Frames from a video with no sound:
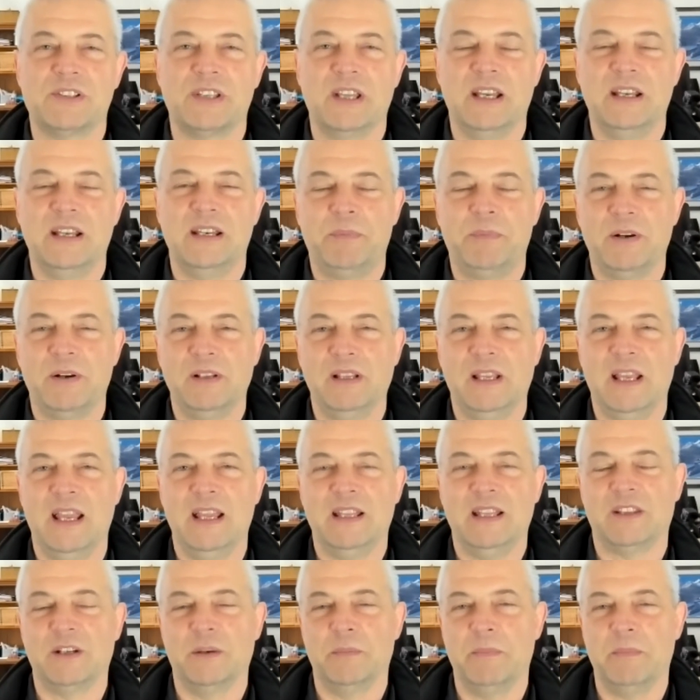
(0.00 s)
They apparently
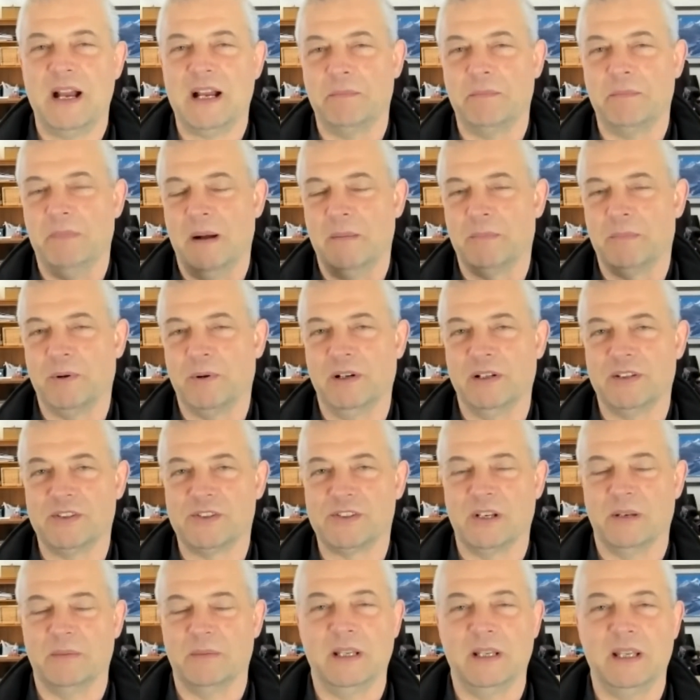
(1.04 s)
hit their back bumper on
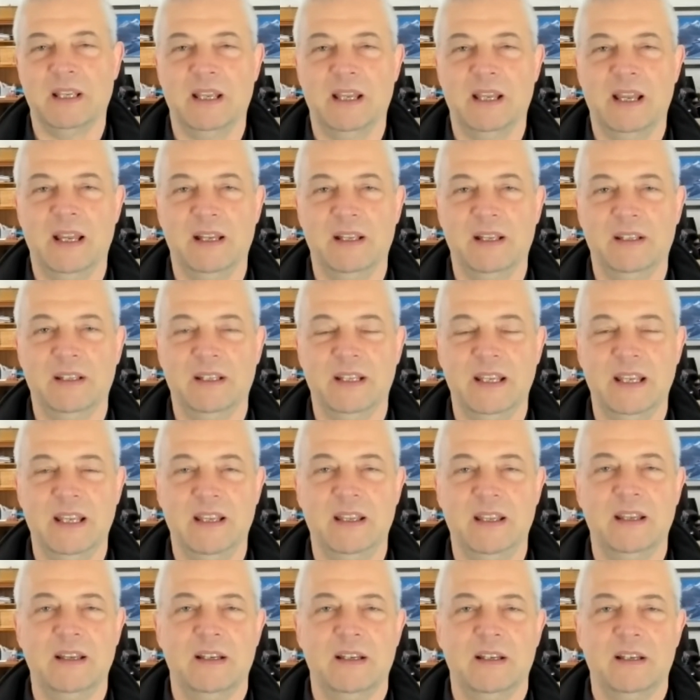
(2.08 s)
something, and
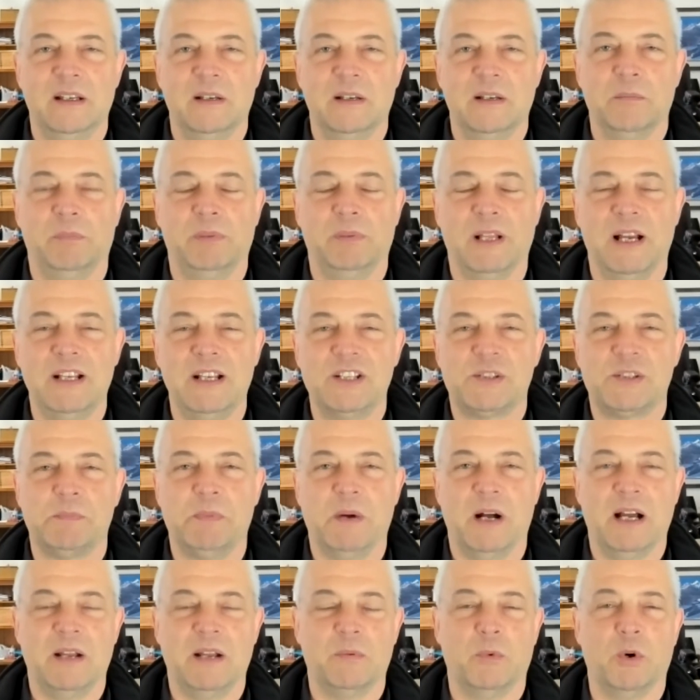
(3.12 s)
the blind
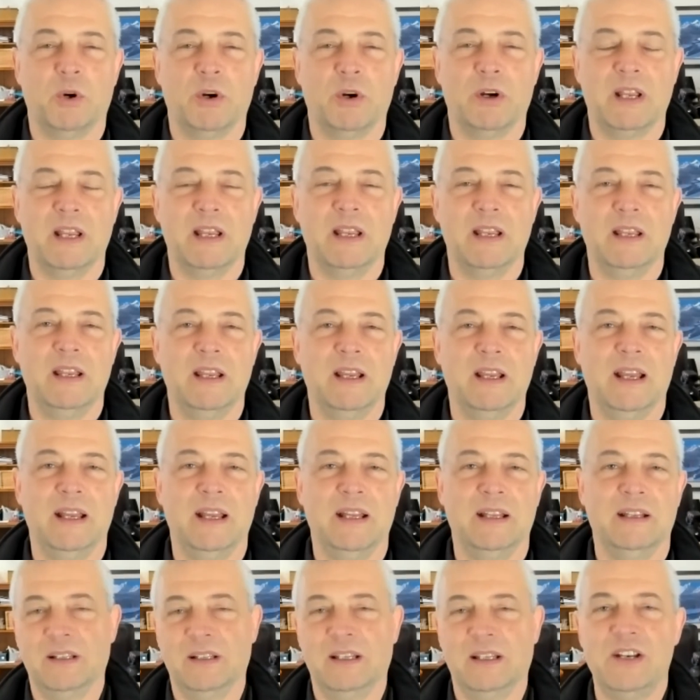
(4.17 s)
spot warning
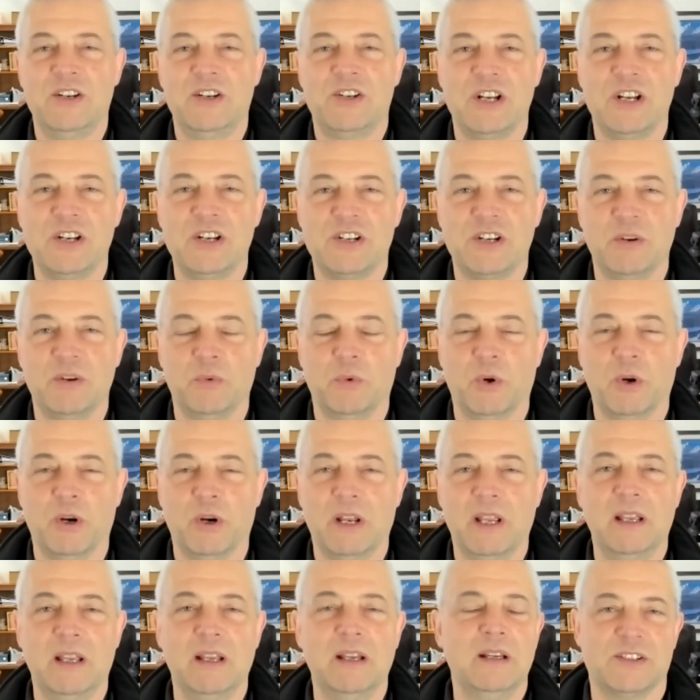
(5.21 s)
and lane changing
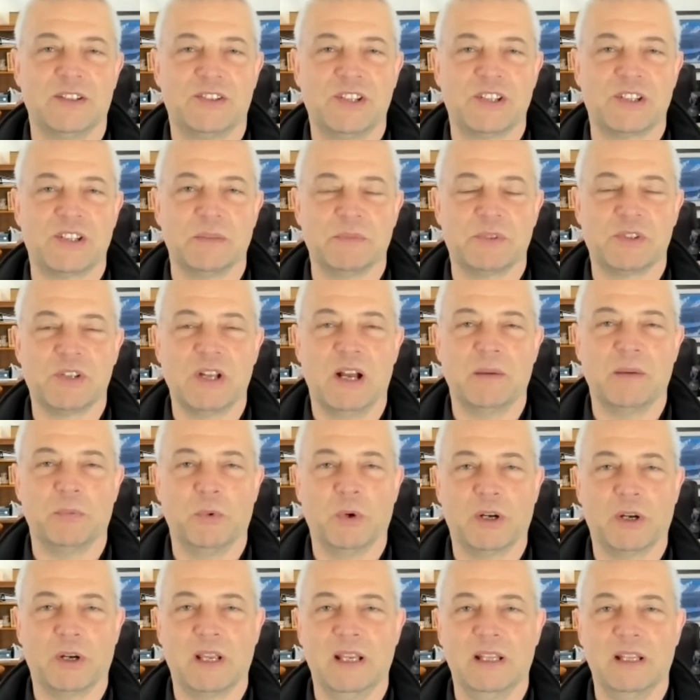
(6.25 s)
warning system stopped
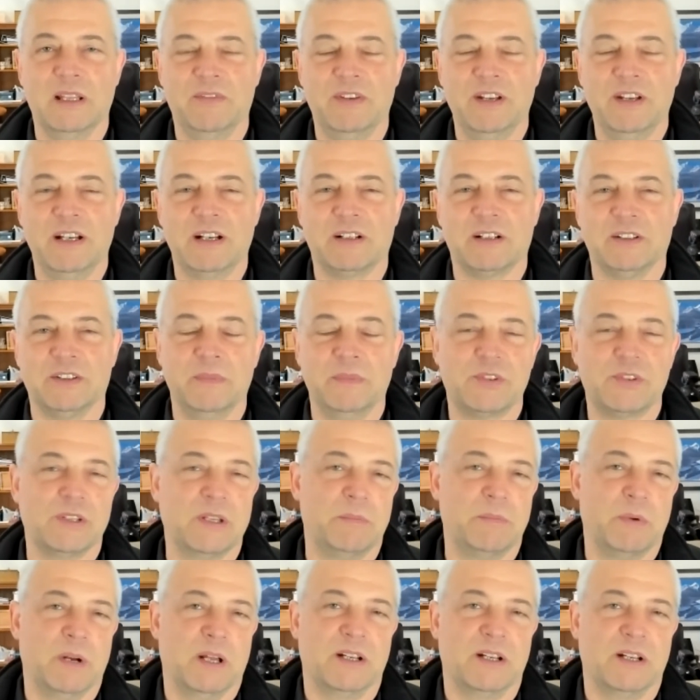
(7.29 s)
working in the vehicle. So they
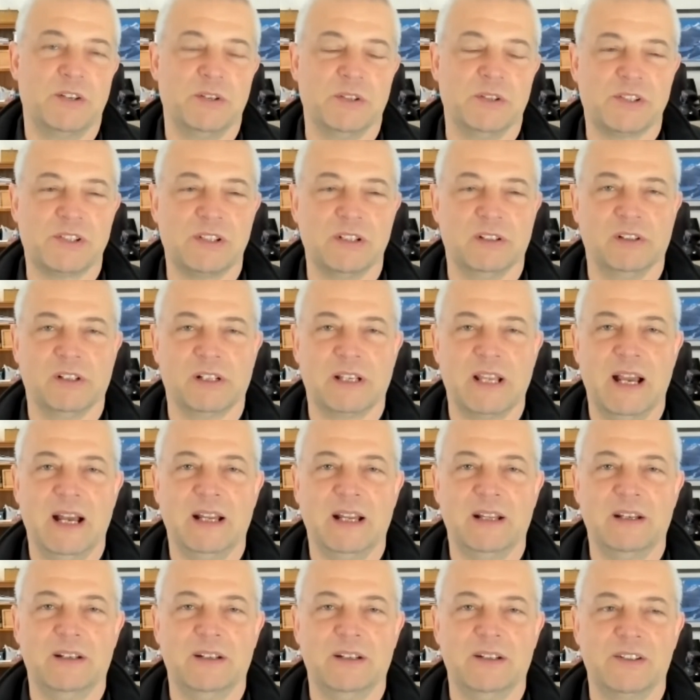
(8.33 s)
brought it to us to look
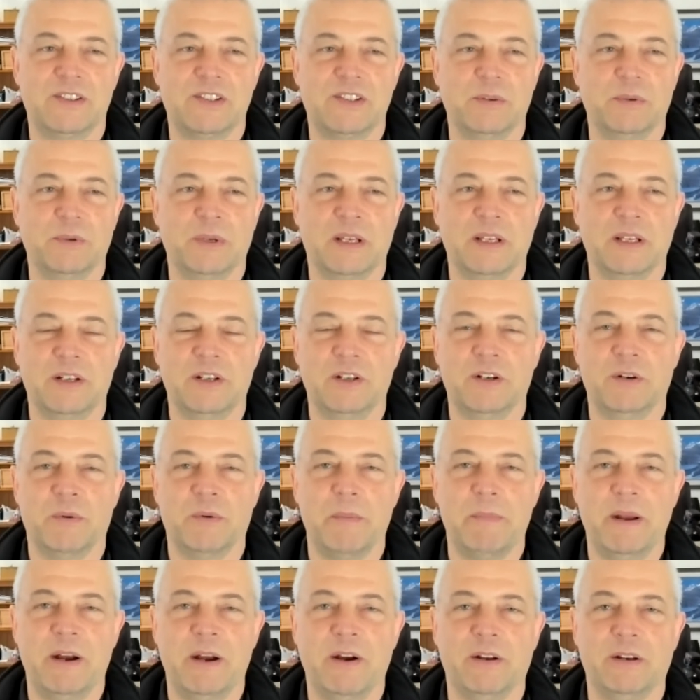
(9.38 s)
at and see what we could do to
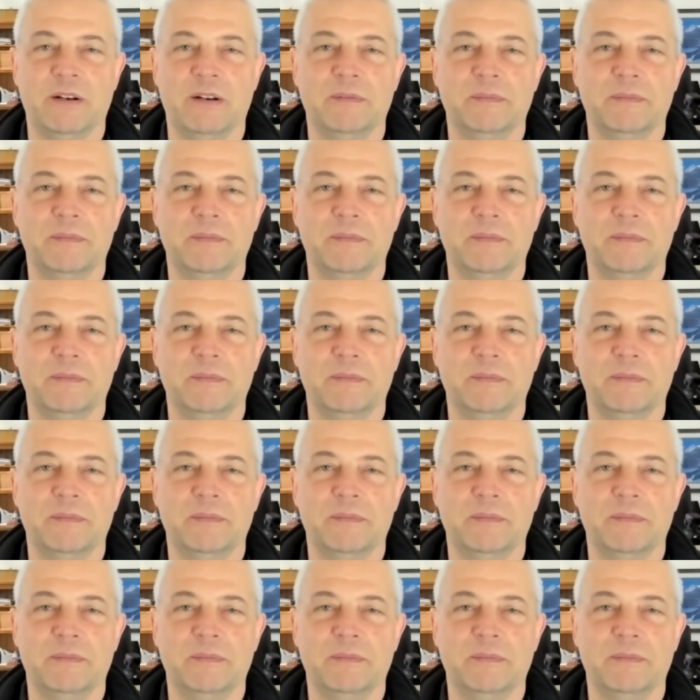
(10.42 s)
repair it.